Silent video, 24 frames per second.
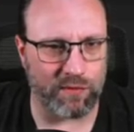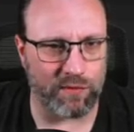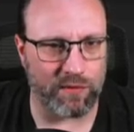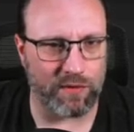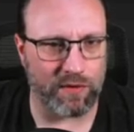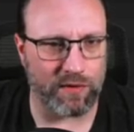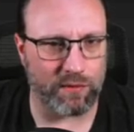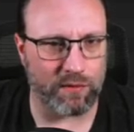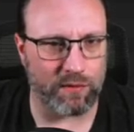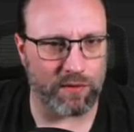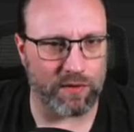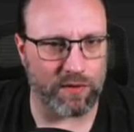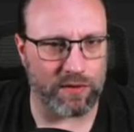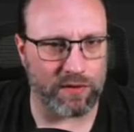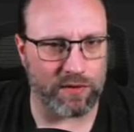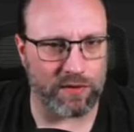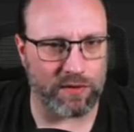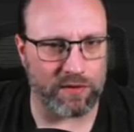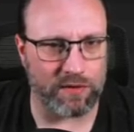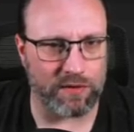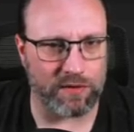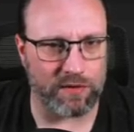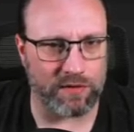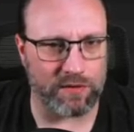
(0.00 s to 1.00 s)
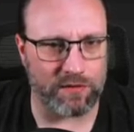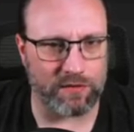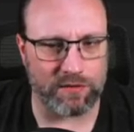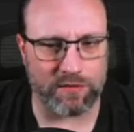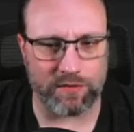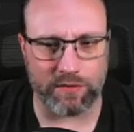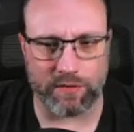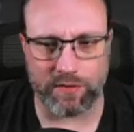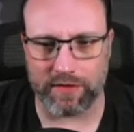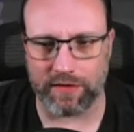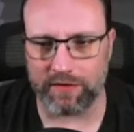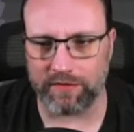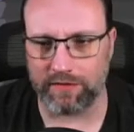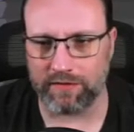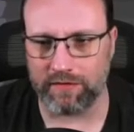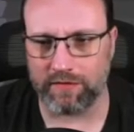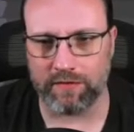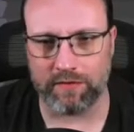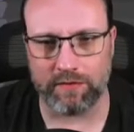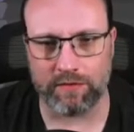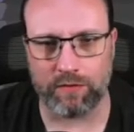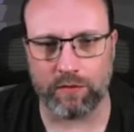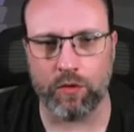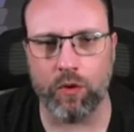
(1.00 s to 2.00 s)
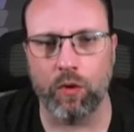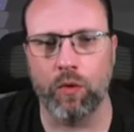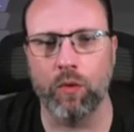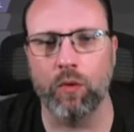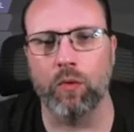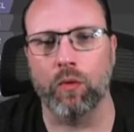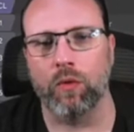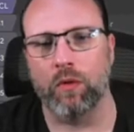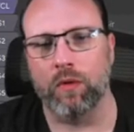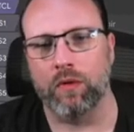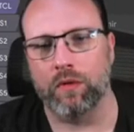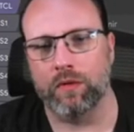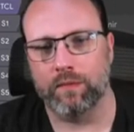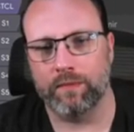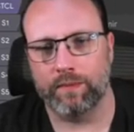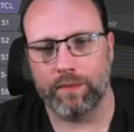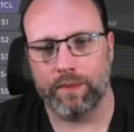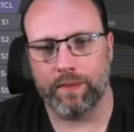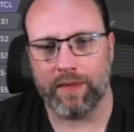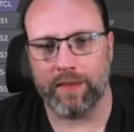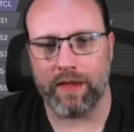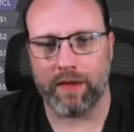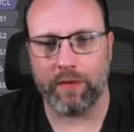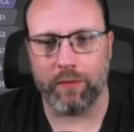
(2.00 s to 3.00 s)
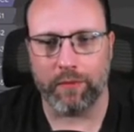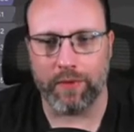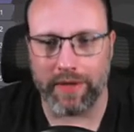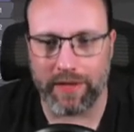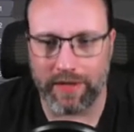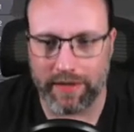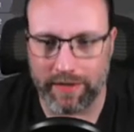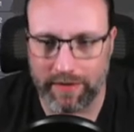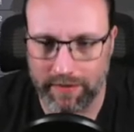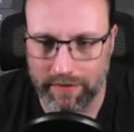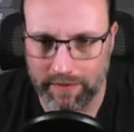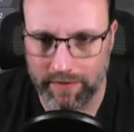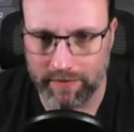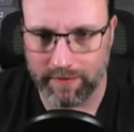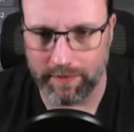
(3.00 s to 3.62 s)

They wanna, let's do this. Cool, I win.